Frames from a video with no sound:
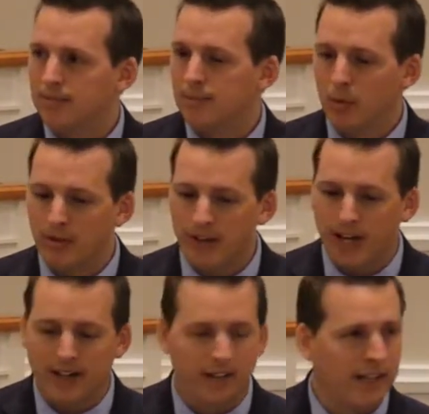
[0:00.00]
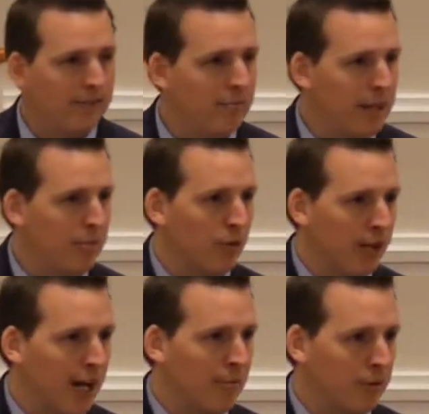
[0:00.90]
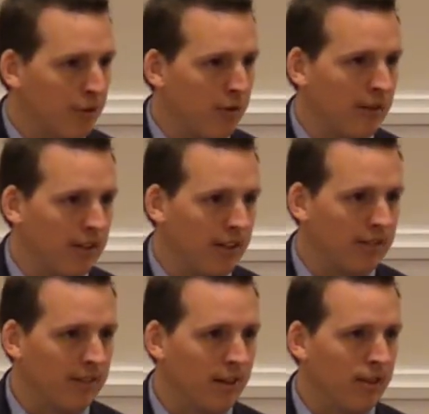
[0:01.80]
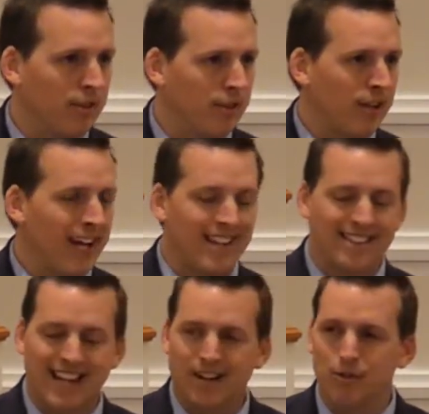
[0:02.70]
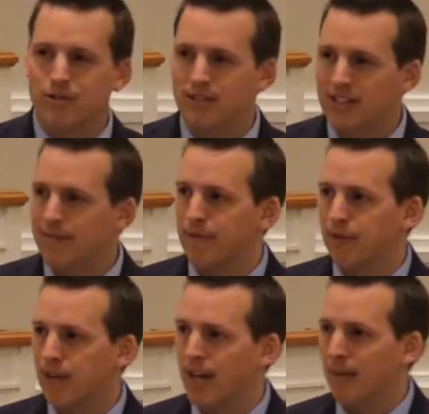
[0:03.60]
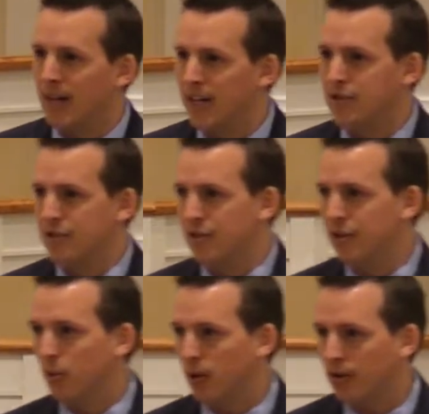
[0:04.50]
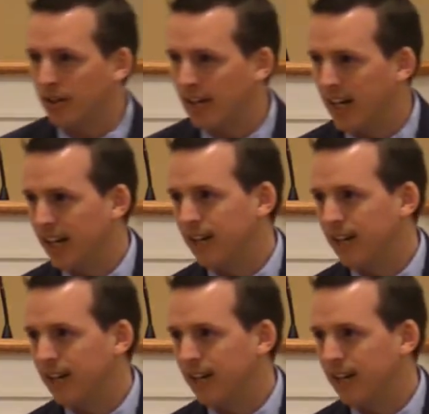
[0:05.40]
But we've got to give people the opportunity. There are 38,000 different denominations in the world today.